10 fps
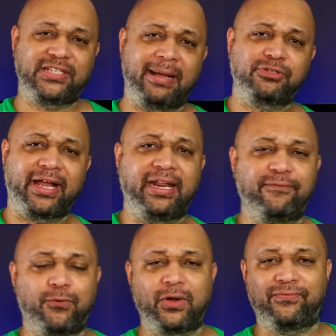the Snapdragon
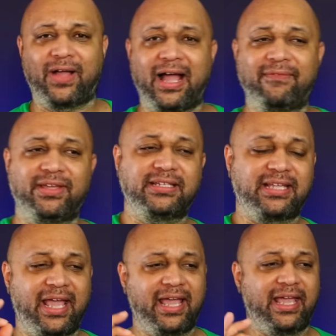eight forty-five
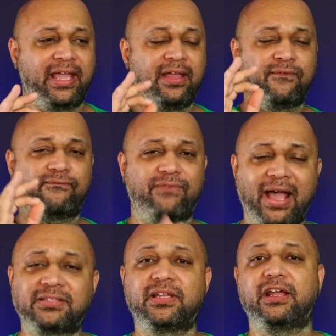is a
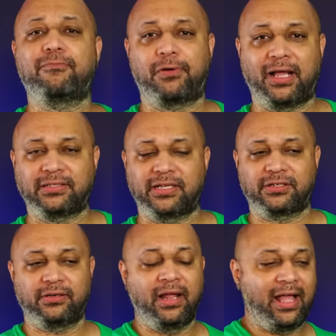fast enough
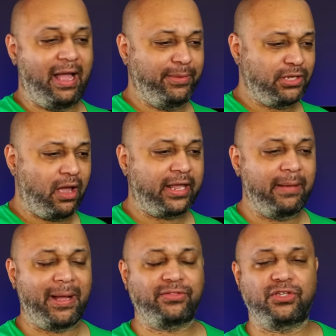processor. I've been
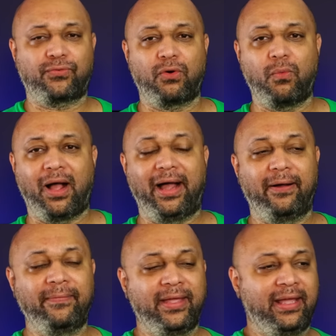talking about this for a
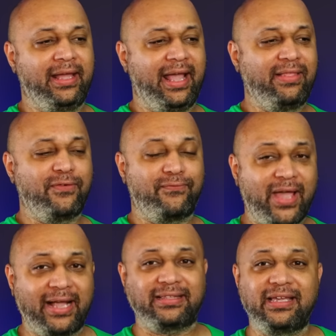while, and the
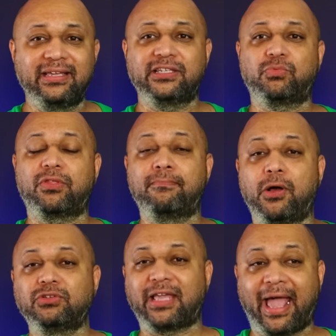fact is, with
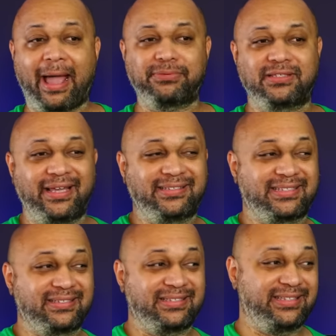most apps, they
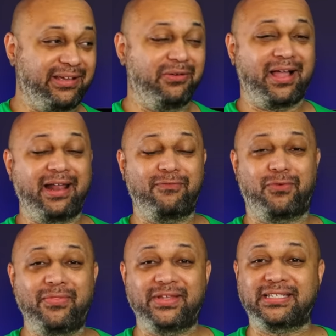still kind
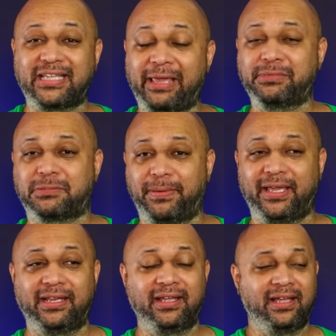of run the same
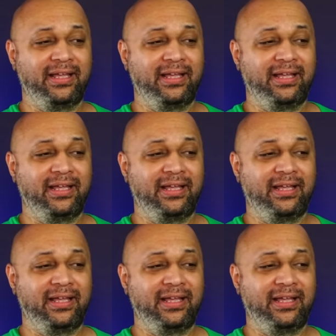speed.